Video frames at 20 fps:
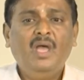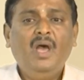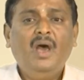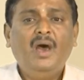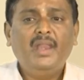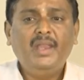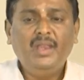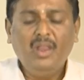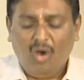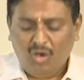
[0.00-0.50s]

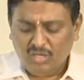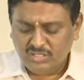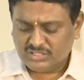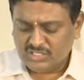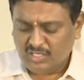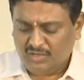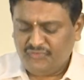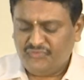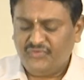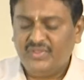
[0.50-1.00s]
Loss
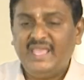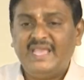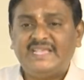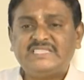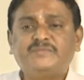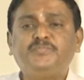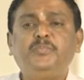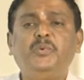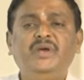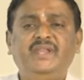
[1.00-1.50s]
of
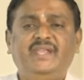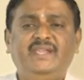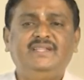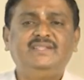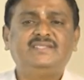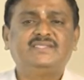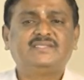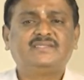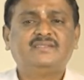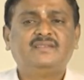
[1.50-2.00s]

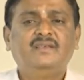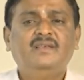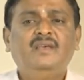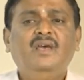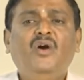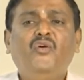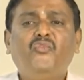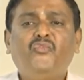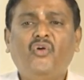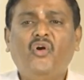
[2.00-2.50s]
exponents
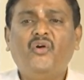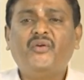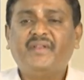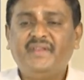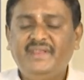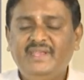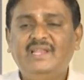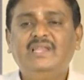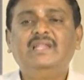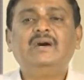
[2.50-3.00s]
for
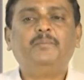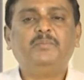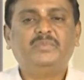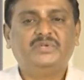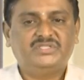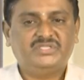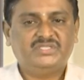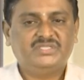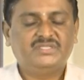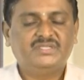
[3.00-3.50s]
real
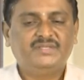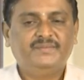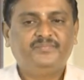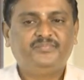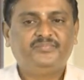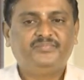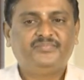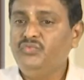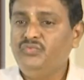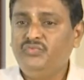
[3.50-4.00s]
numbers.
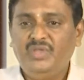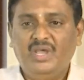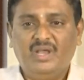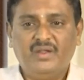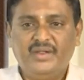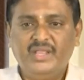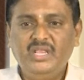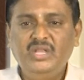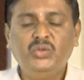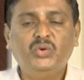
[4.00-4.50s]
We
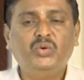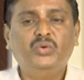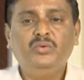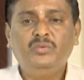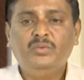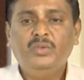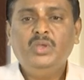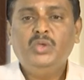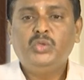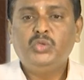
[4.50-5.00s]
already
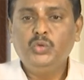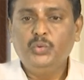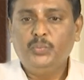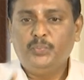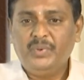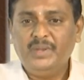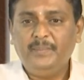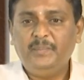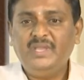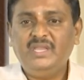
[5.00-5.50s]
know, you
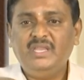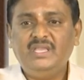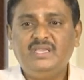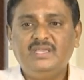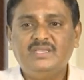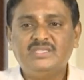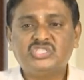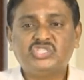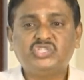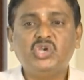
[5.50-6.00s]
prepare
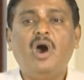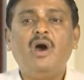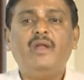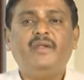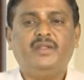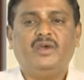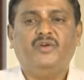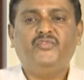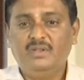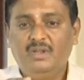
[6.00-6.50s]
a
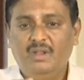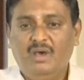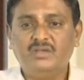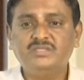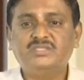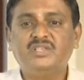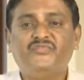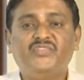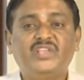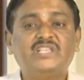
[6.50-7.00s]
chart of
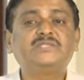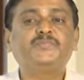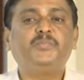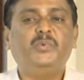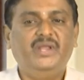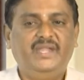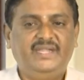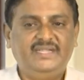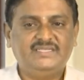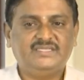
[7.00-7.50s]
loss of
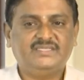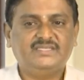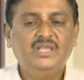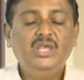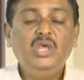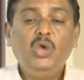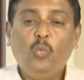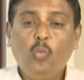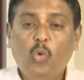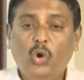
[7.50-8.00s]
exponents,
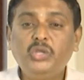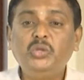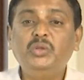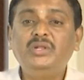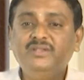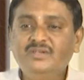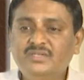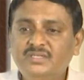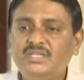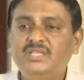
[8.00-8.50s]
what you
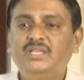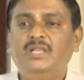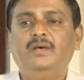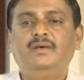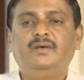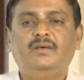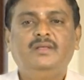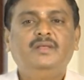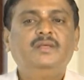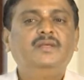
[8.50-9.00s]
learned in
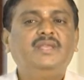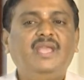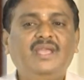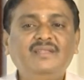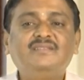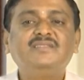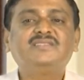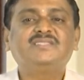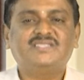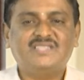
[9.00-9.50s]
the
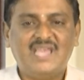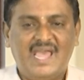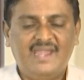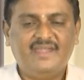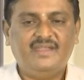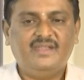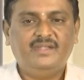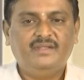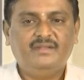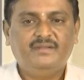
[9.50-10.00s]
8th
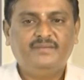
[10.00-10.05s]
standard.